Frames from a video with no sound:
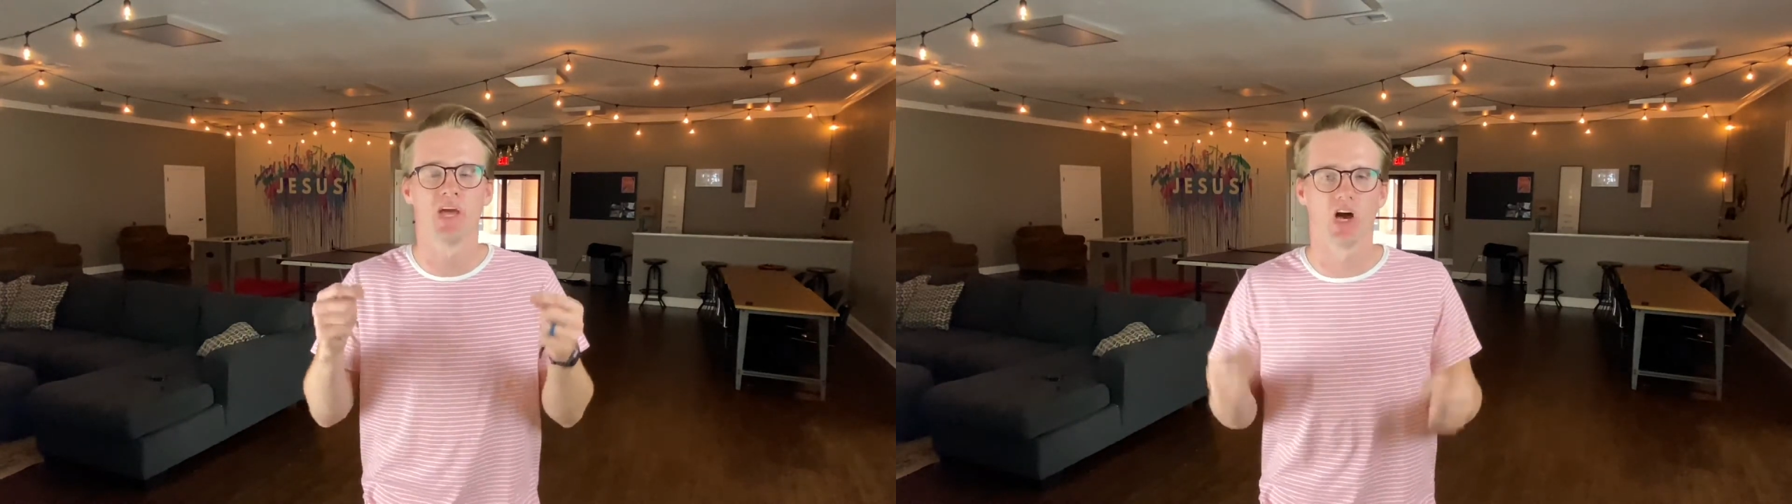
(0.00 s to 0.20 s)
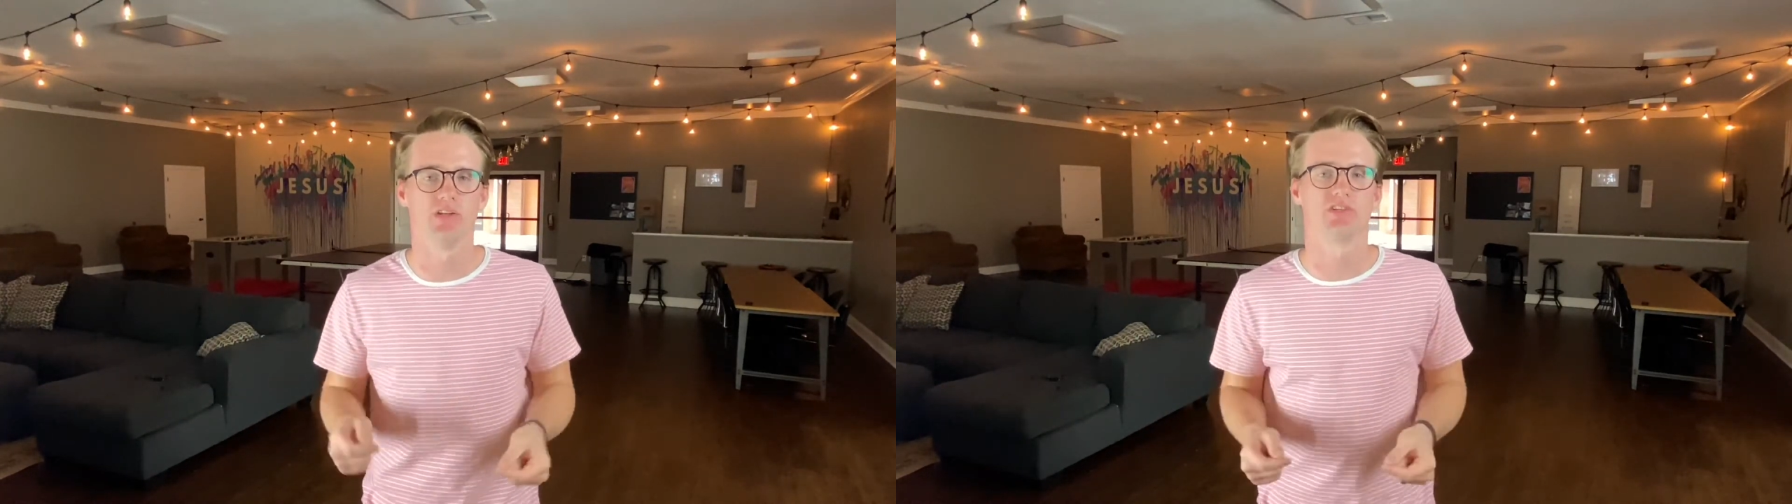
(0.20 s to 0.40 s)

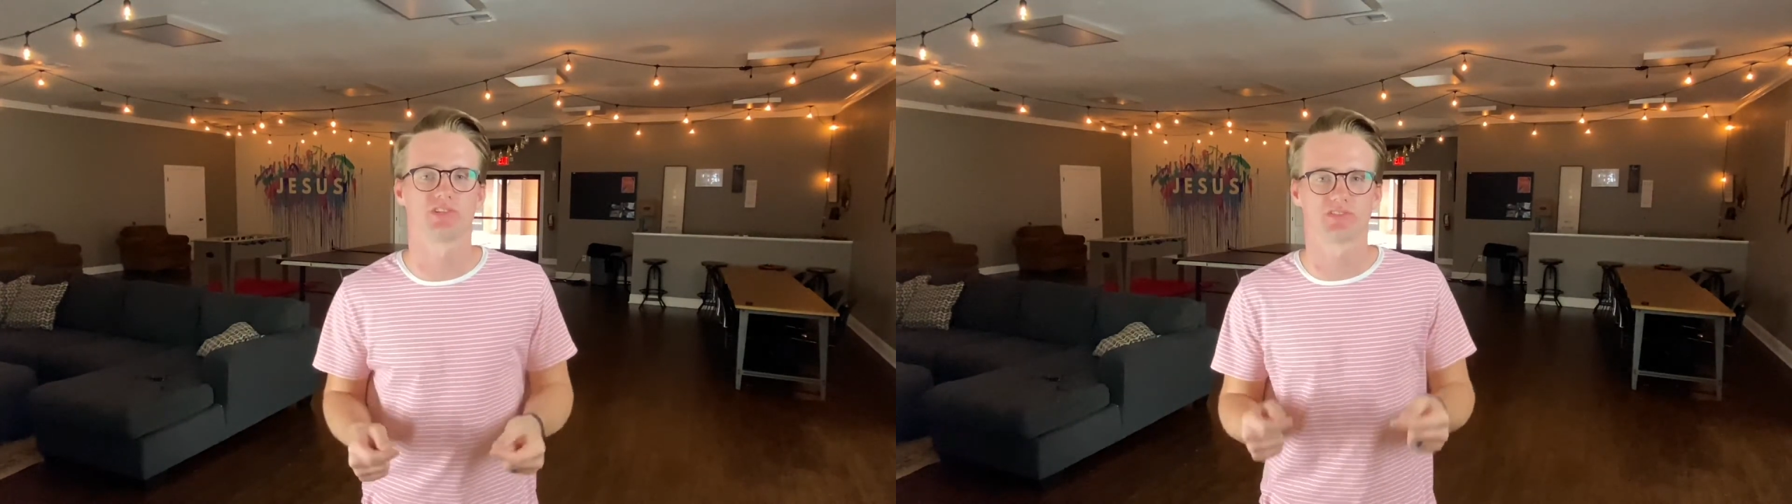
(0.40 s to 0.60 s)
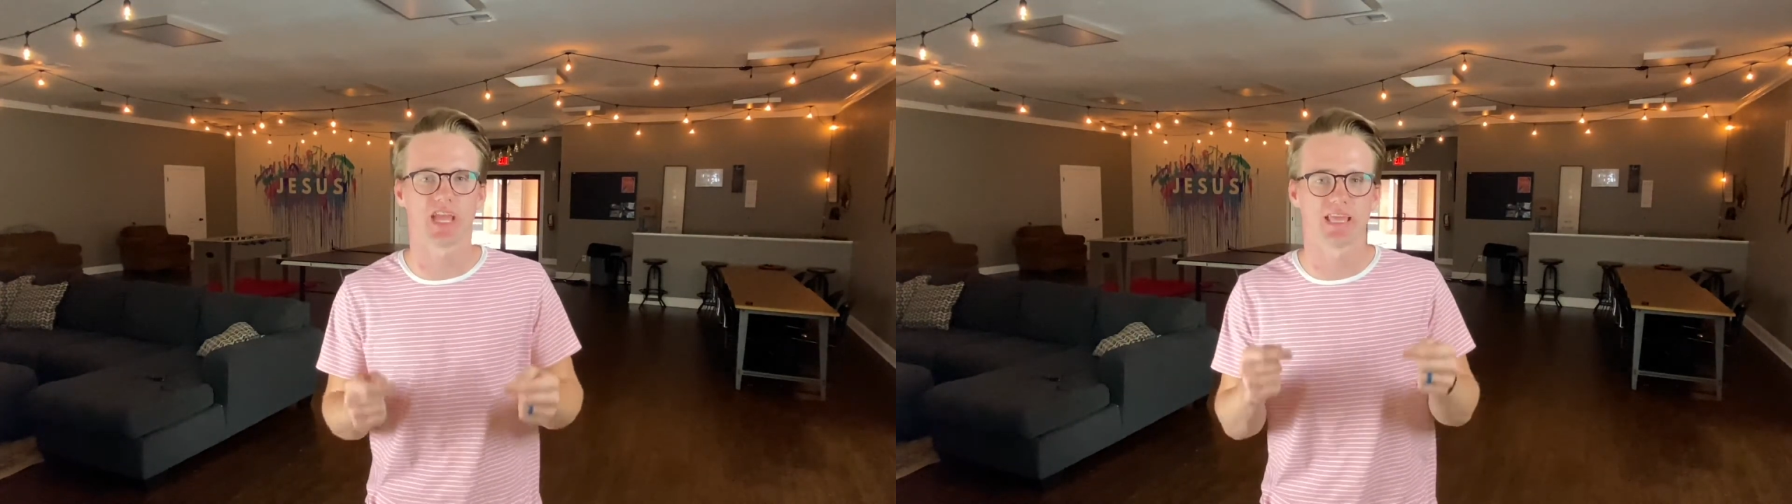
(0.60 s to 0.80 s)

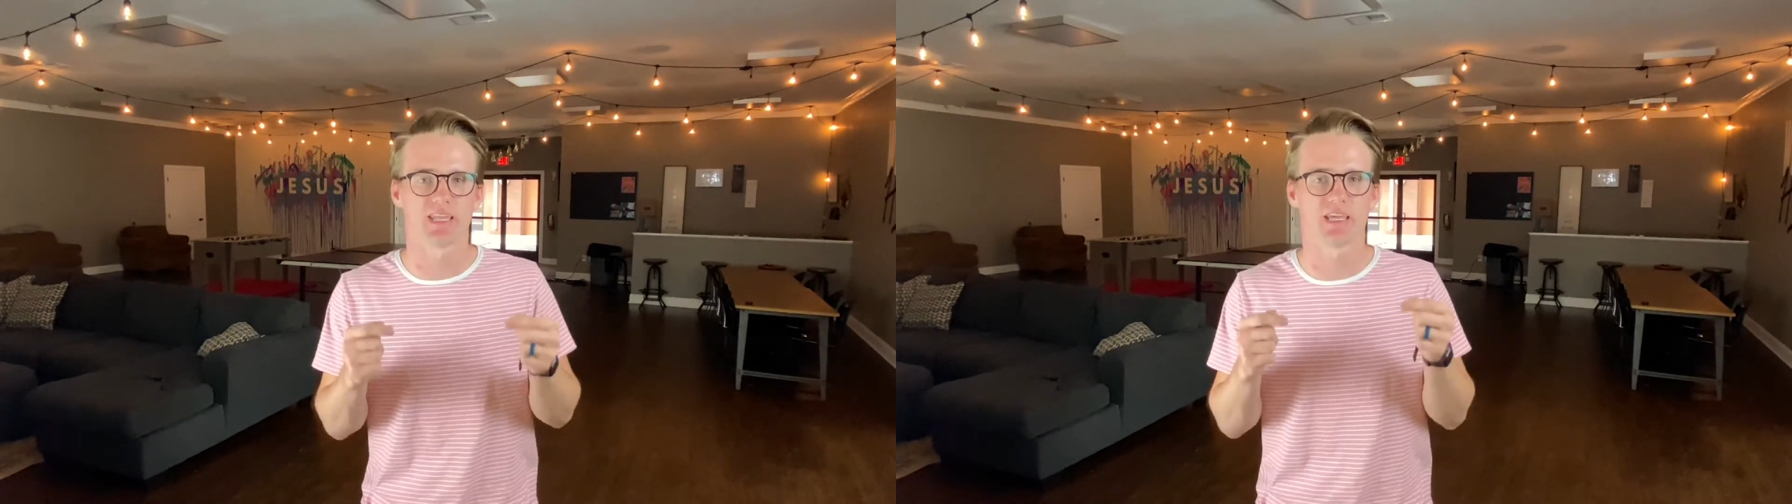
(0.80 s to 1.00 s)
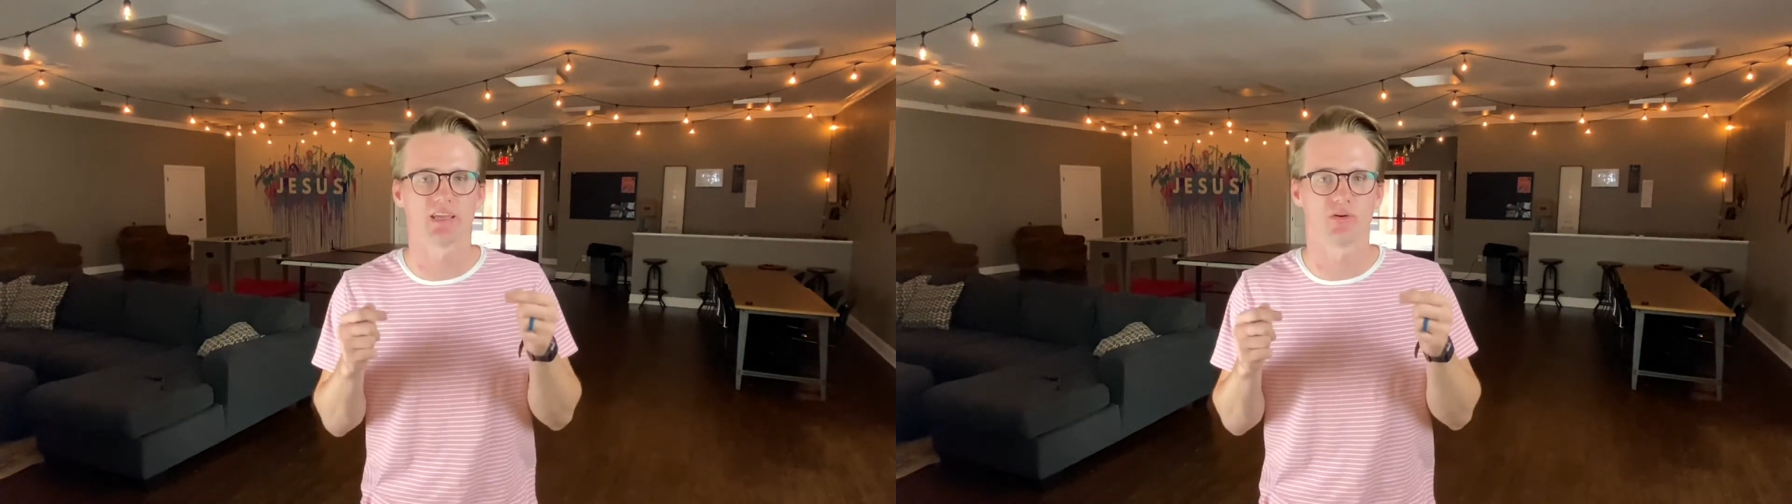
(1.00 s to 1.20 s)

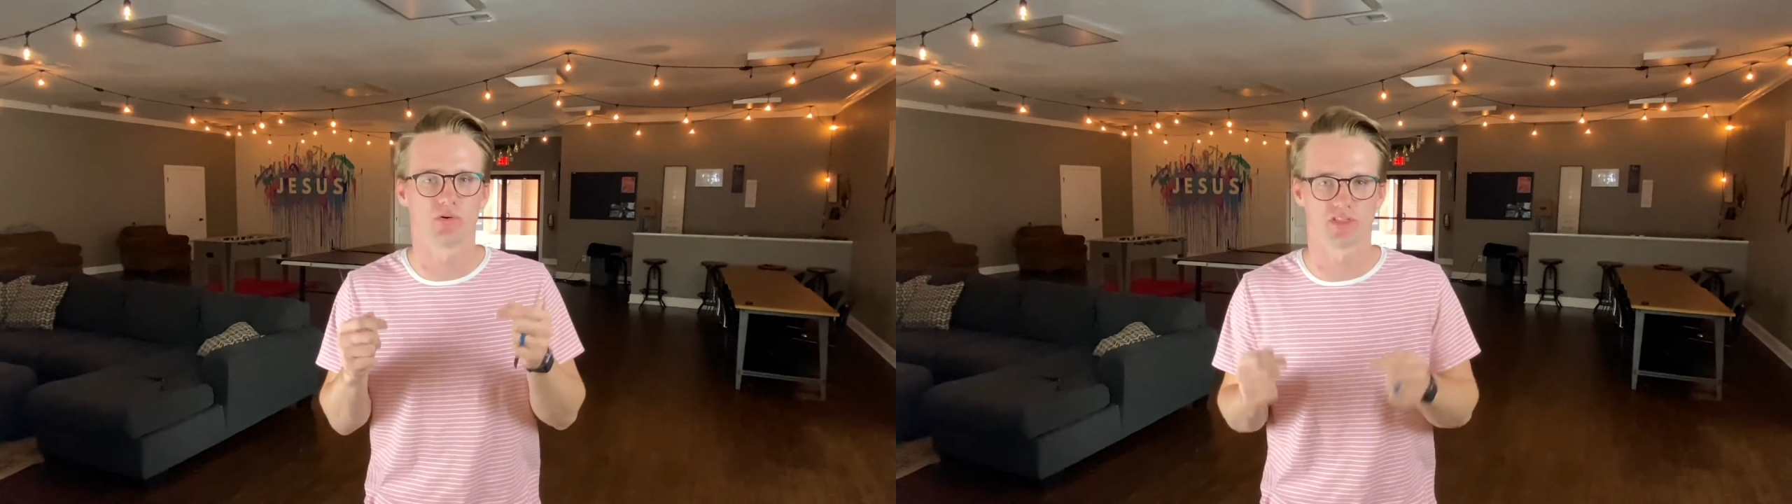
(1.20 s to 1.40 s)
understanding or